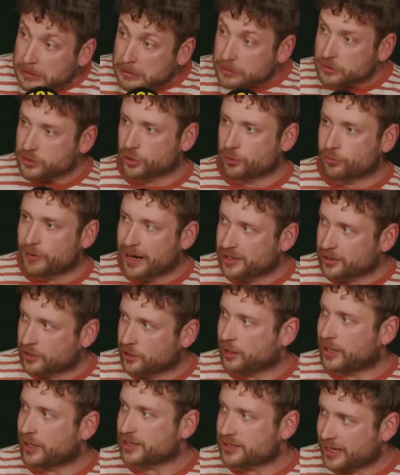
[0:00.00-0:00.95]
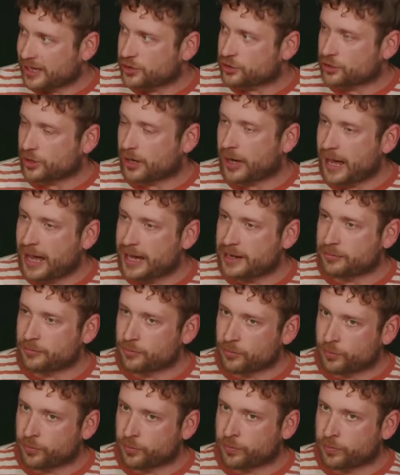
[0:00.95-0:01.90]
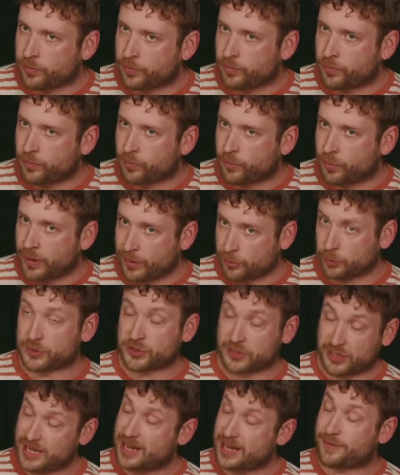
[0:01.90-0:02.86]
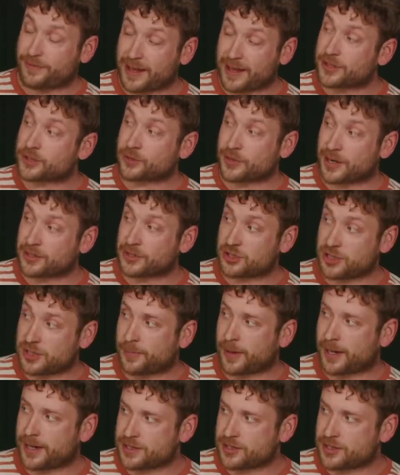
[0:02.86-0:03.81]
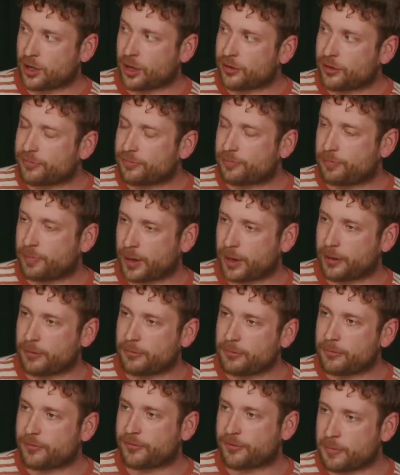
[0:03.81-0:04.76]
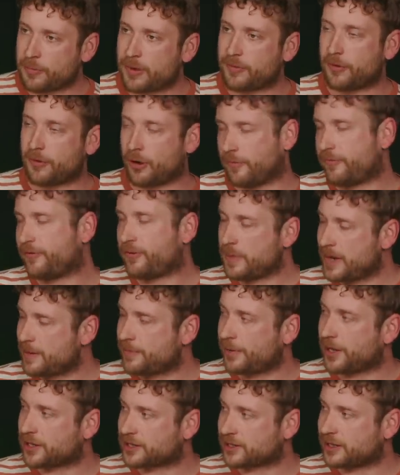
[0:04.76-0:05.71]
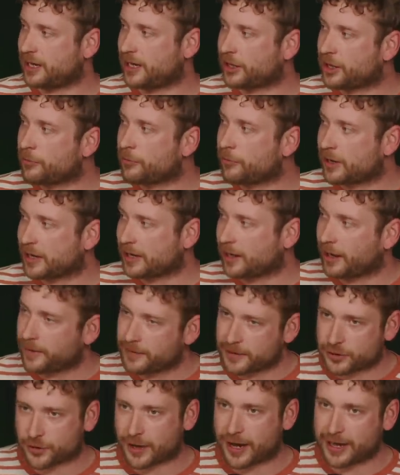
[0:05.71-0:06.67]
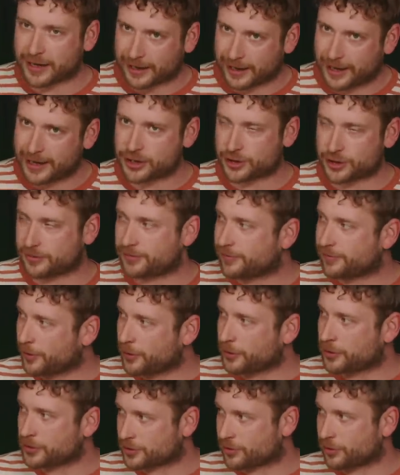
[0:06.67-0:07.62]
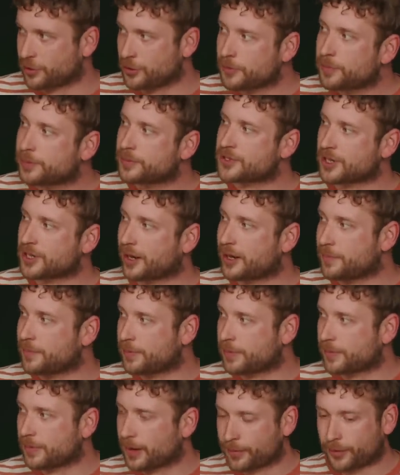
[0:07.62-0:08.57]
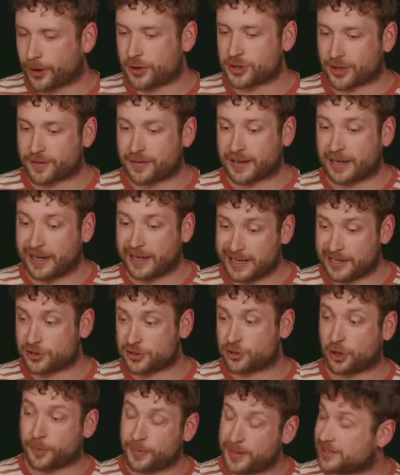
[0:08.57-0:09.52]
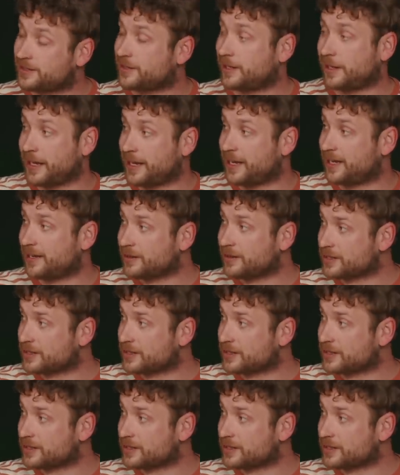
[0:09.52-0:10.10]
too radical, et cetera. And we will see if that strategy pays off, but for me, for me personally, I don't really like the triangulation focus group type approach. I think a leader's job is to lead and